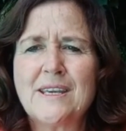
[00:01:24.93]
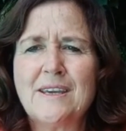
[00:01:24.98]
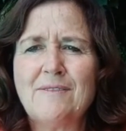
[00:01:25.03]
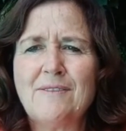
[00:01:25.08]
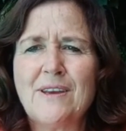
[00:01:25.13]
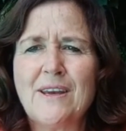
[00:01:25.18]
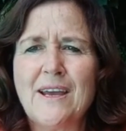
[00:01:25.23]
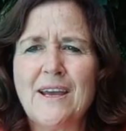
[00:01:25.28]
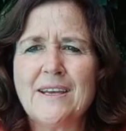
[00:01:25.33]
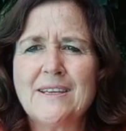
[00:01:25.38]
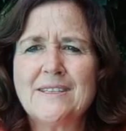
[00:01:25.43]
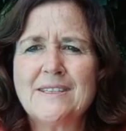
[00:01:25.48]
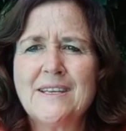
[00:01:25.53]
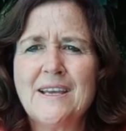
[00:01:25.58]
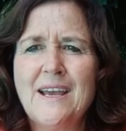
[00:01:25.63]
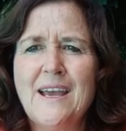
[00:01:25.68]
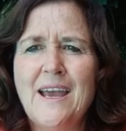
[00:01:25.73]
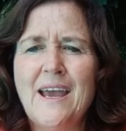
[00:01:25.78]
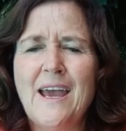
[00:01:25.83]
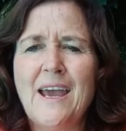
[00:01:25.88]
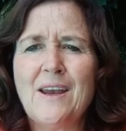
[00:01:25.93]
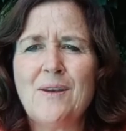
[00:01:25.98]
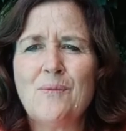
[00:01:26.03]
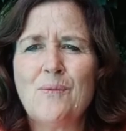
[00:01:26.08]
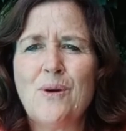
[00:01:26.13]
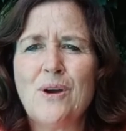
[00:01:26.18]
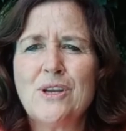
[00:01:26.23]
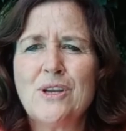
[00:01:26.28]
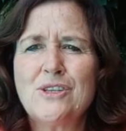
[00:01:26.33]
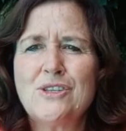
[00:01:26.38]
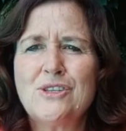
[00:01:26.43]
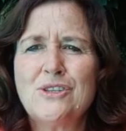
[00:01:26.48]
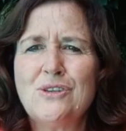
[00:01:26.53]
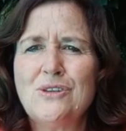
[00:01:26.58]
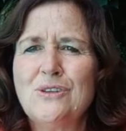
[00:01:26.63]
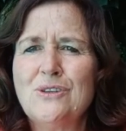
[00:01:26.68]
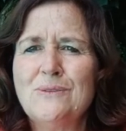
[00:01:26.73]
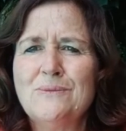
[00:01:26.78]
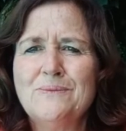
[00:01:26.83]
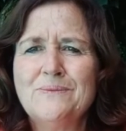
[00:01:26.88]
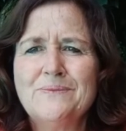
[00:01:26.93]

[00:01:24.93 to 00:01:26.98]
given us and what you